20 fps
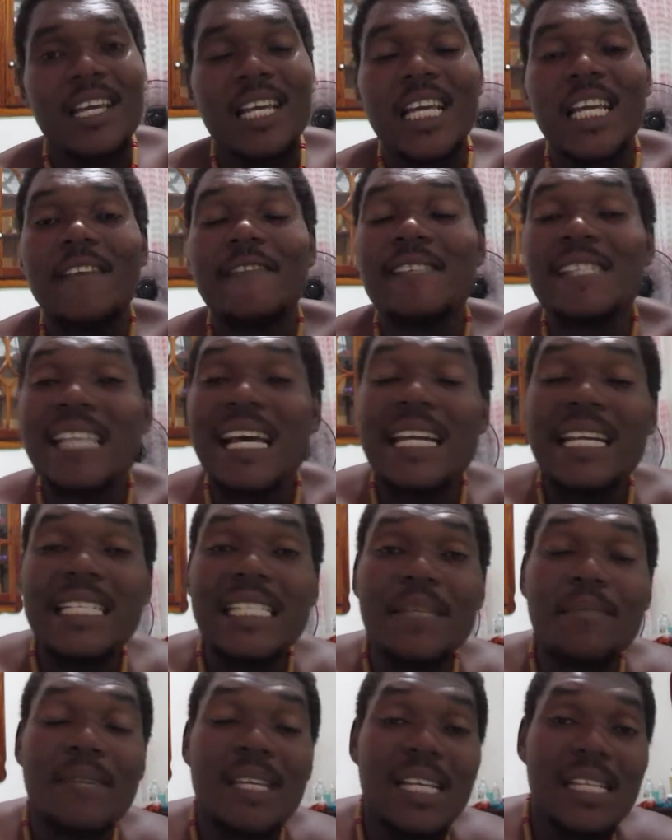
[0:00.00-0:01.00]
If
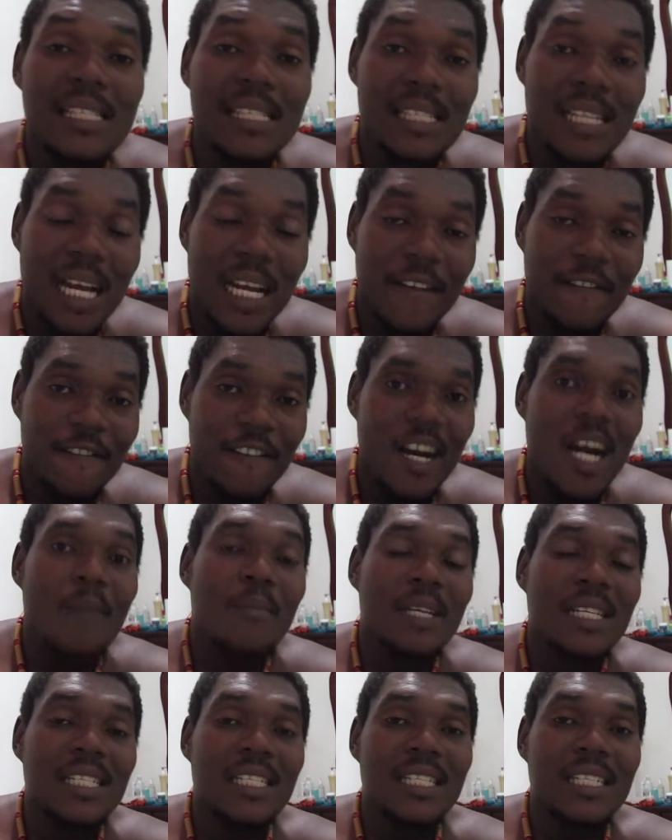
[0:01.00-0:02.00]
sanity means
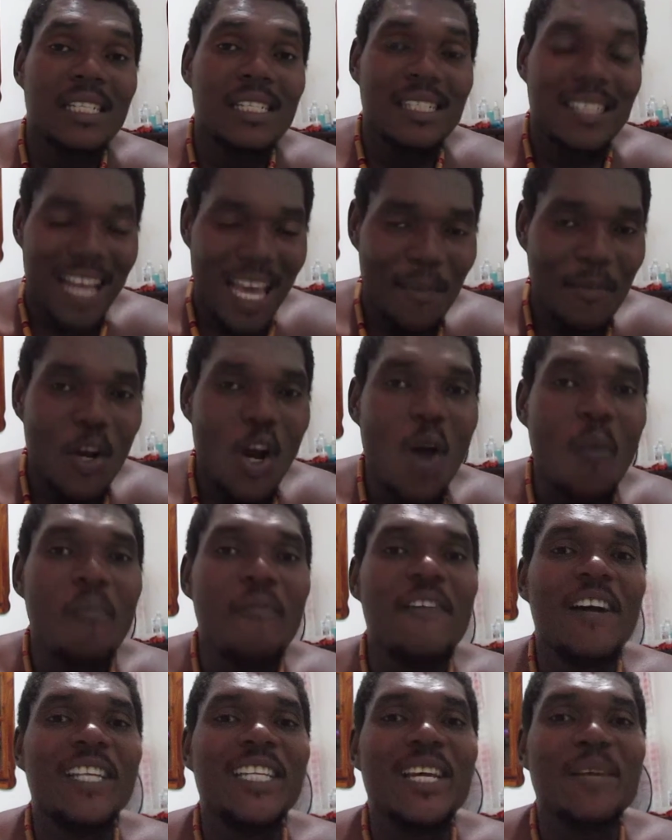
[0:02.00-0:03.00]
conformity, I'm
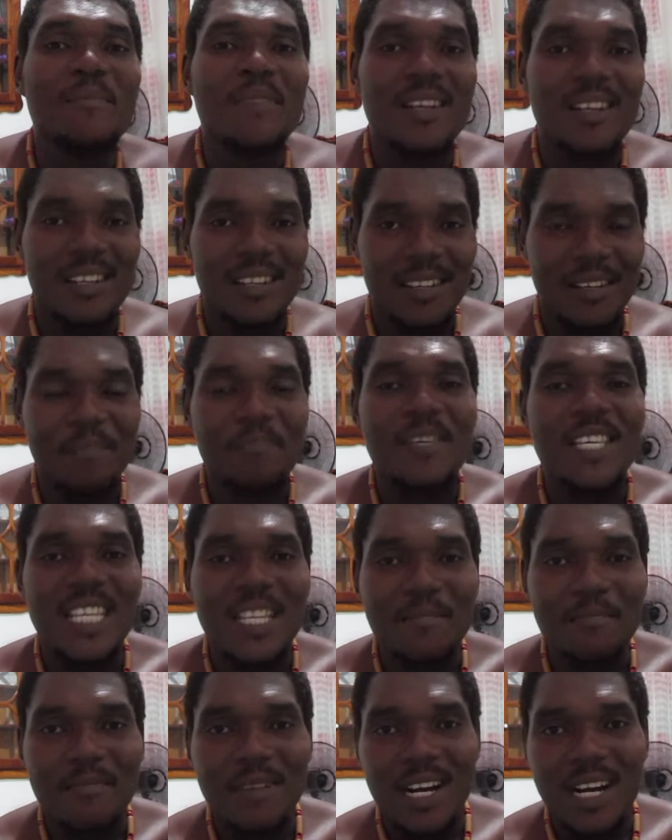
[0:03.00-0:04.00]
comfortable
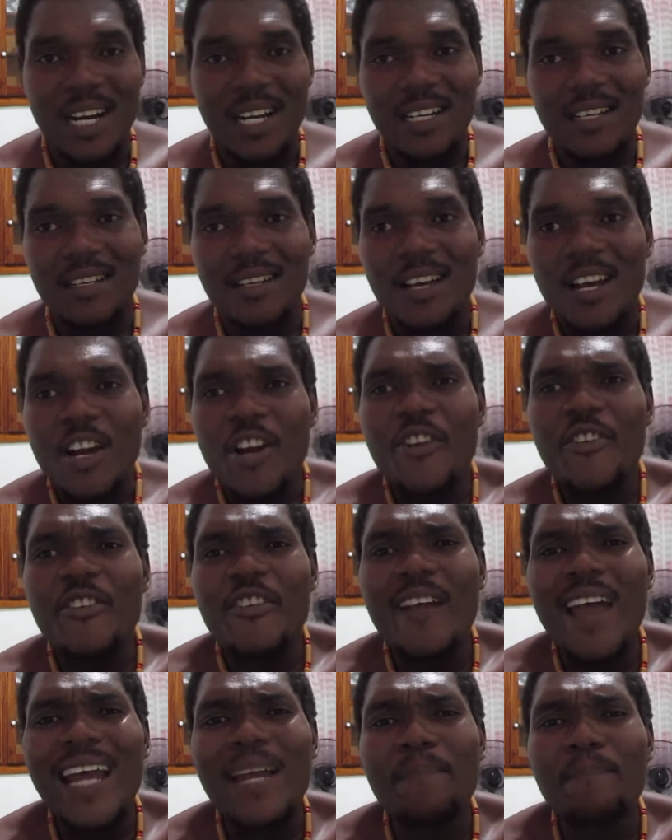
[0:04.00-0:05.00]
being mad.
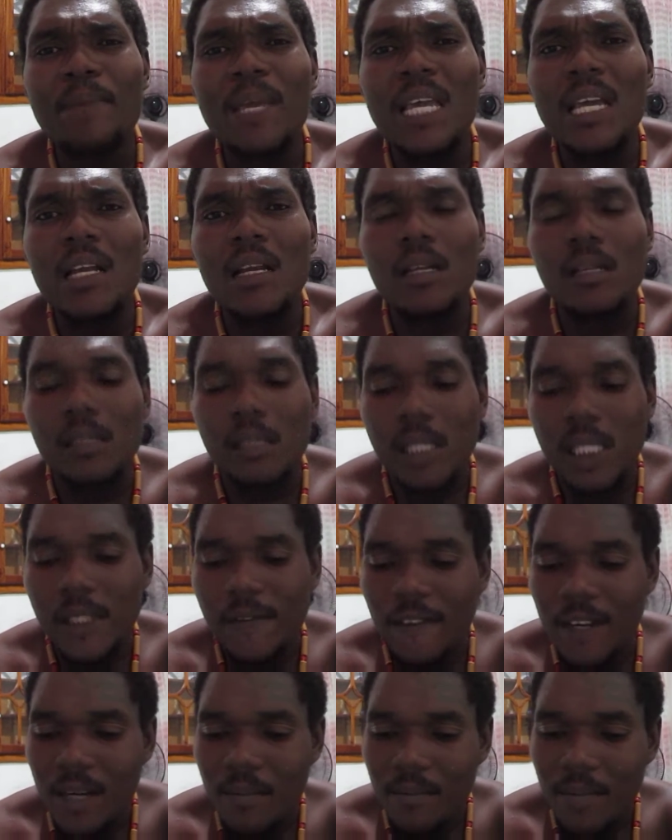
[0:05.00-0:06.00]
Red Pills
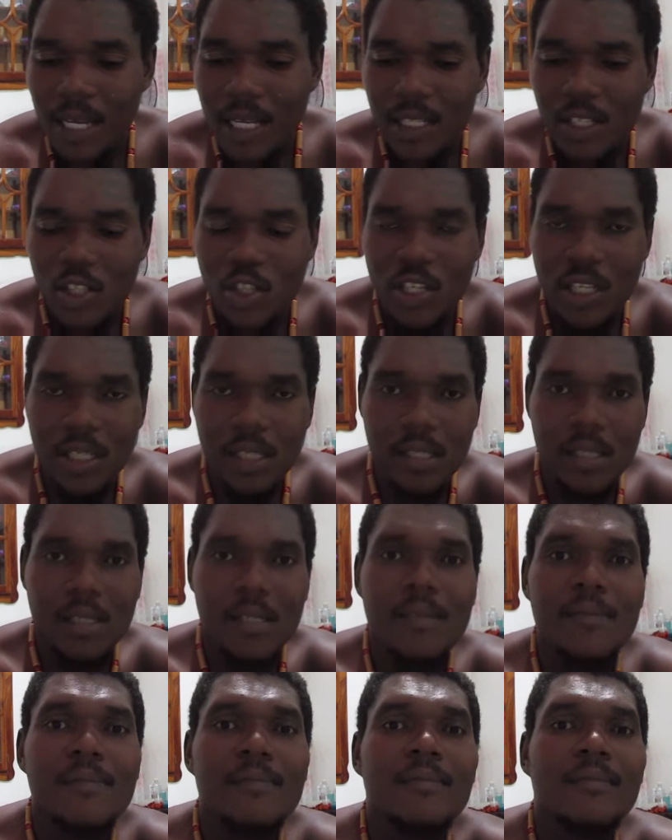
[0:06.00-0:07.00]
for the Matrix.
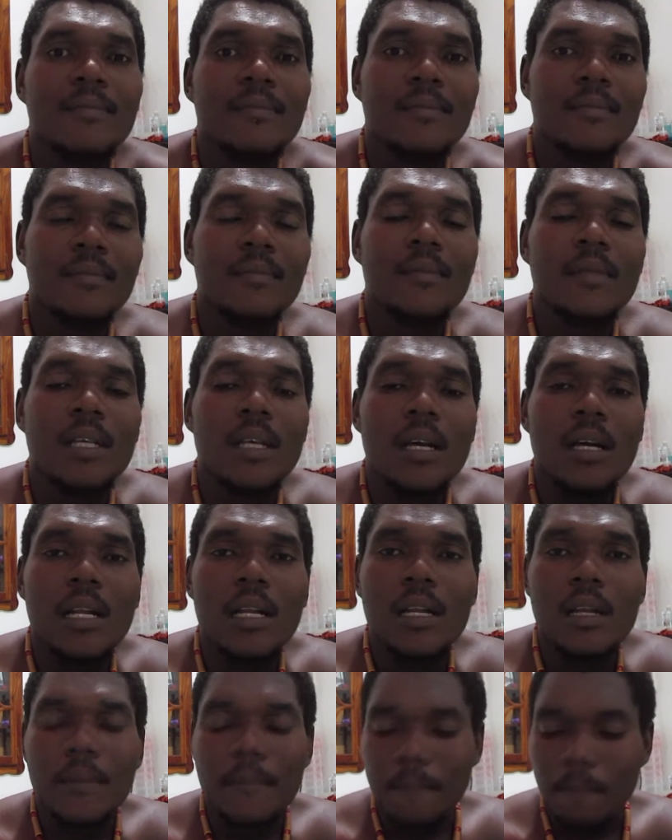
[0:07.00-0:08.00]

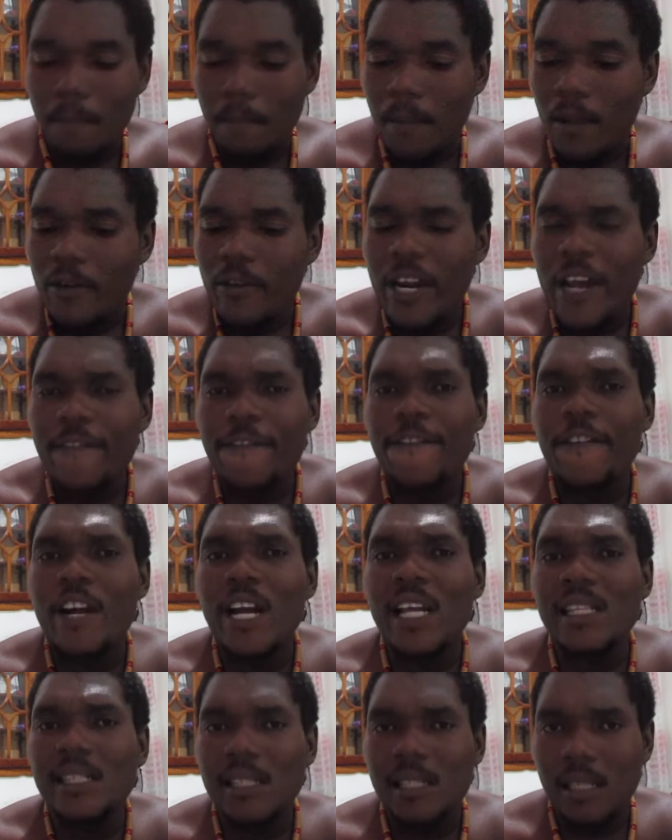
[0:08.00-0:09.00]

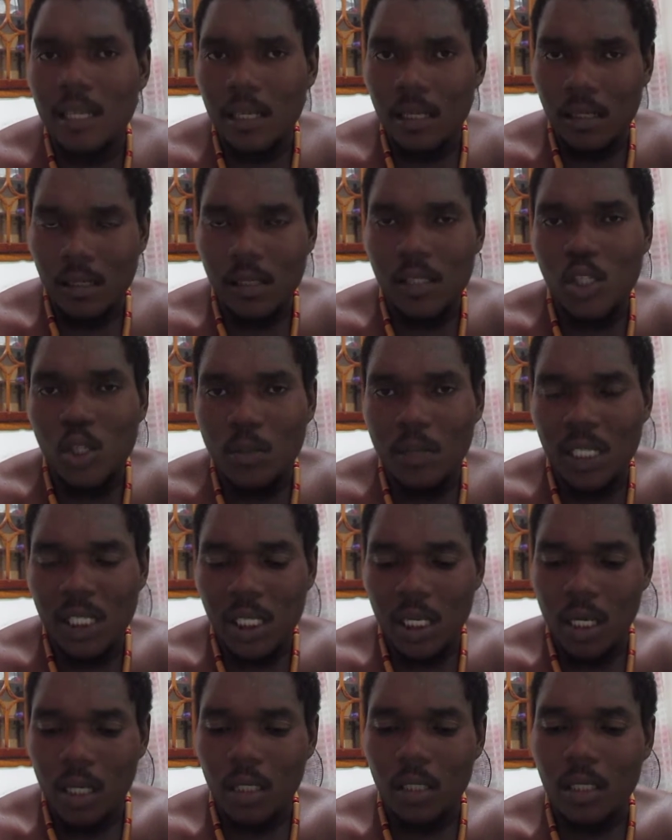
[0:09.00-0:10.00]
References to be
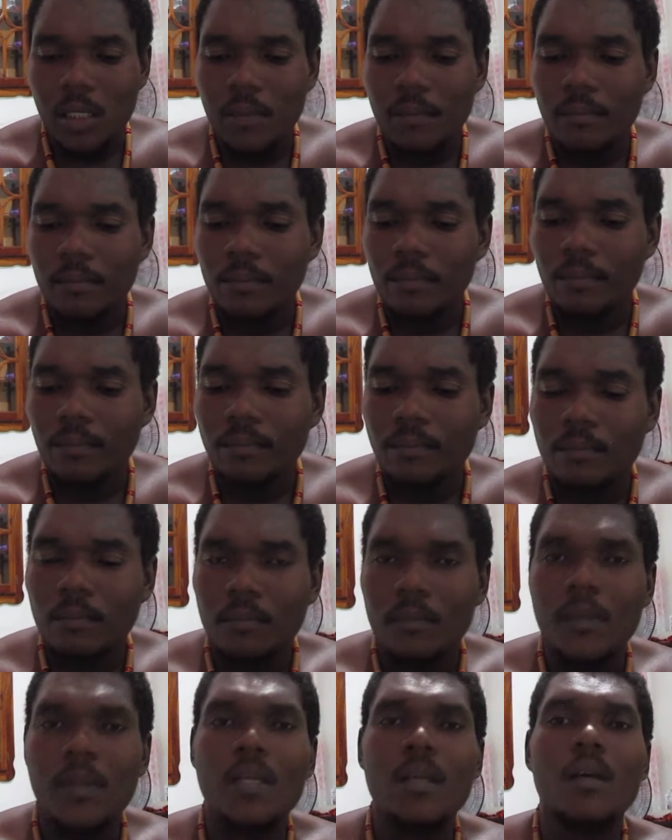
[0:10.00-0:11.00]
checked.
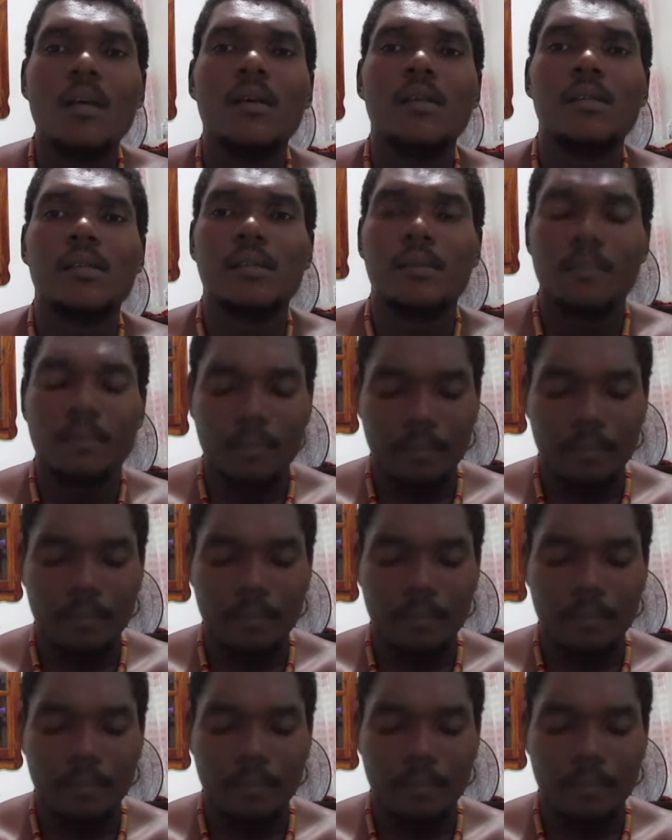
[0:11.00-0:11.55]
Yes.